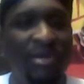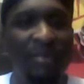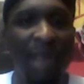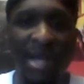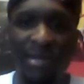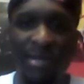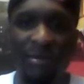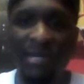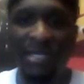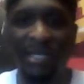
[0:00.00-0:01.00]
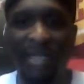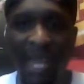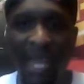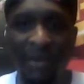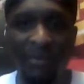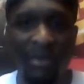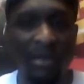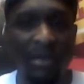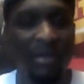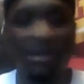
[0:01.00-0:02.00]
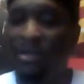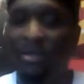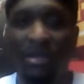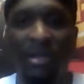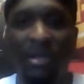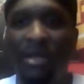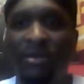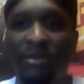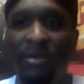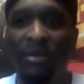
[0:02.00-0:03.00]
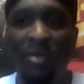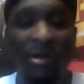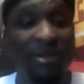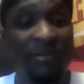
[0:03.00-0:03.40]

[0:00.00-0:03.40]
a body on him, at least contain him. LaMarcus